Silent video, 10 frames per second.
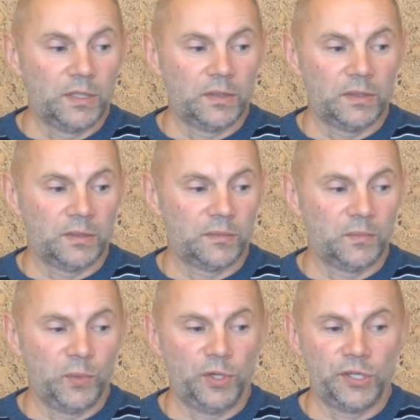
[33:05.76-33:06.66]
Well,
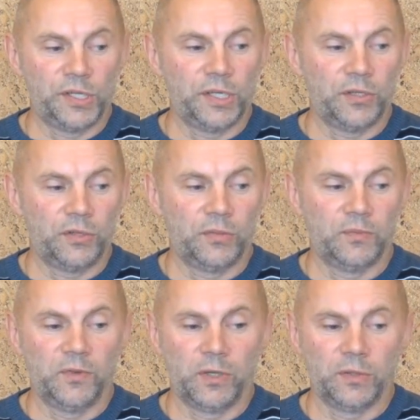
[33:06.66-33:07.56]
you
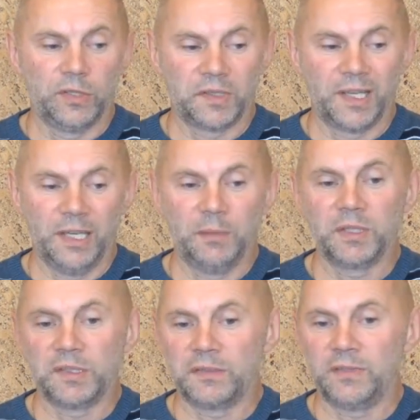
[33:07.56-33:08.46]
struggle with the
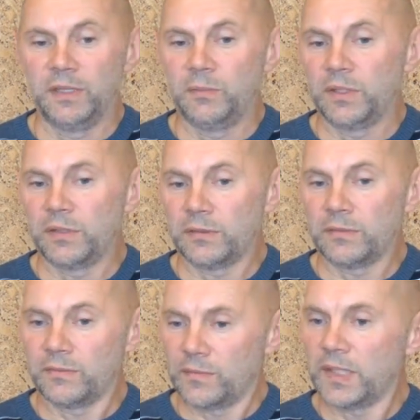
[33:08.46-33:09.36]
remaining interests.
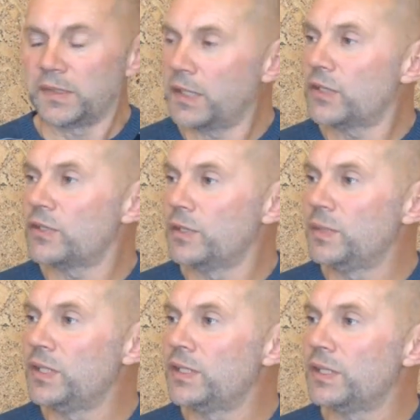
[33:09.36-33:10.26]
It
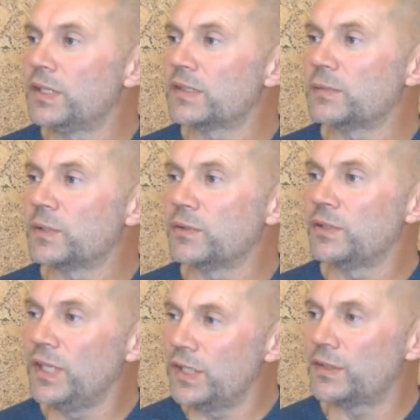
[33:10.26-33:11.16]
is still
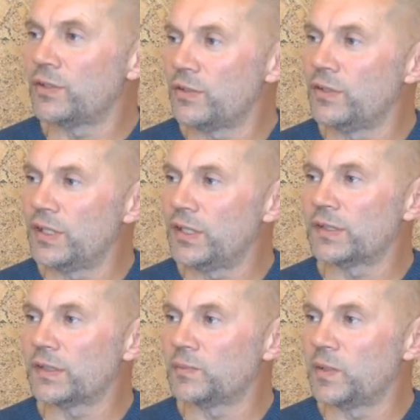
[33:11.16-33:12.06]
interesting to be yourself.
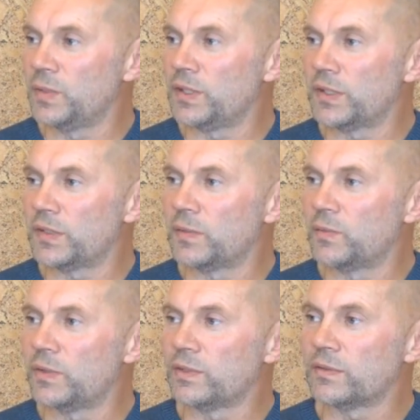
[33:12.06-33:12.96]

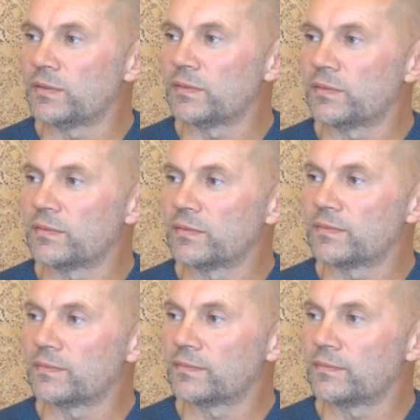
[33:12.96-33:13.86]
If it was really
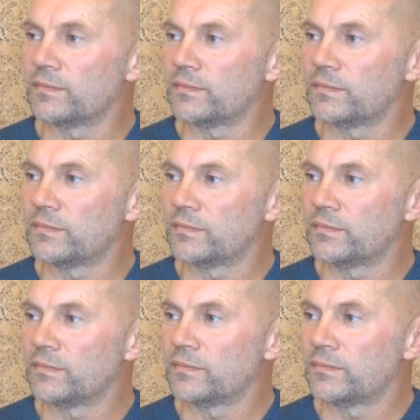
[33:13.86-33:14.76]
boring to you,
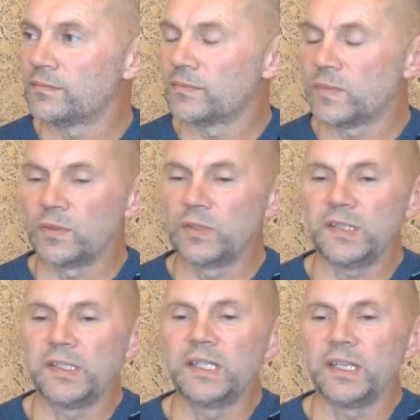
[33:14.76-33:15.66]
you wouldn't do
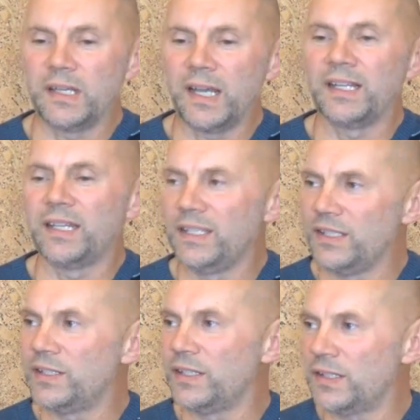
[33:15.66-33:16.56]
it.
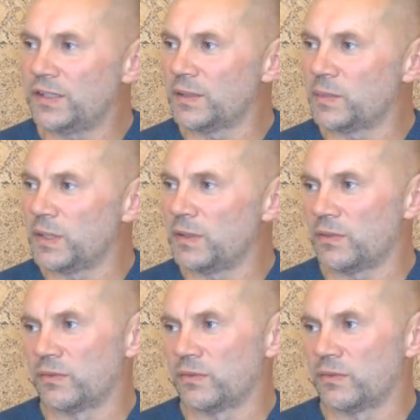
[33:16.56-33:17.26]
You would leave.